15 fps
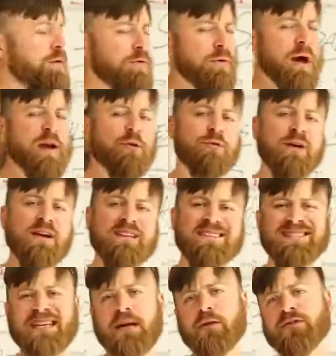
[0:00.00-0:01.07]
you through how to create
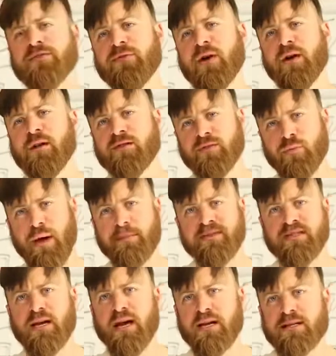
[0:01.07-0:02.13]
sales funnels
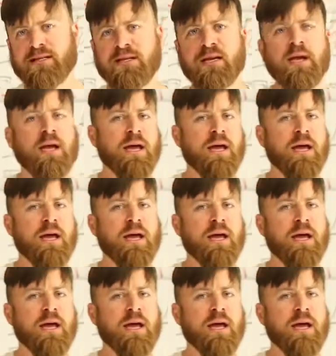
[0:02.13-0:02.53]
websites